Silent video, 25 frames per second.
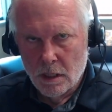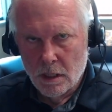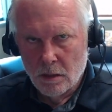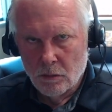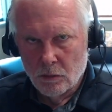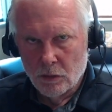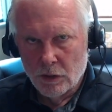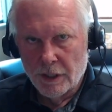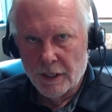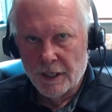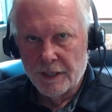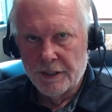
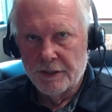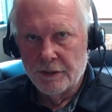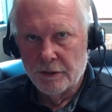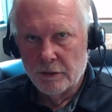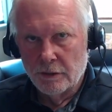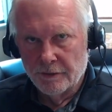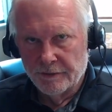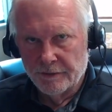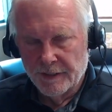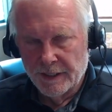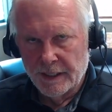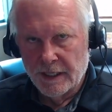What Do I Do
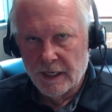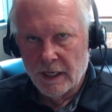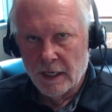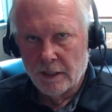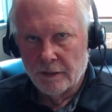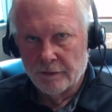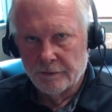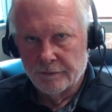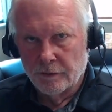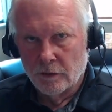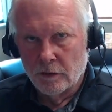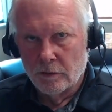If I Can't
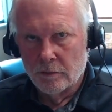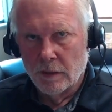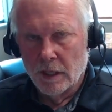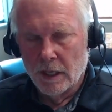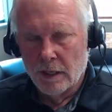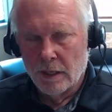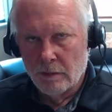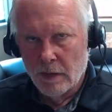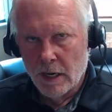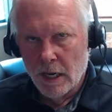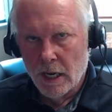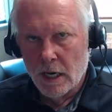Afford My
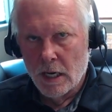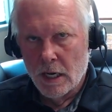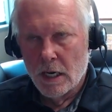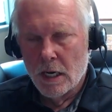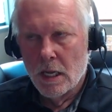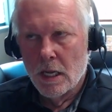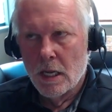Rent?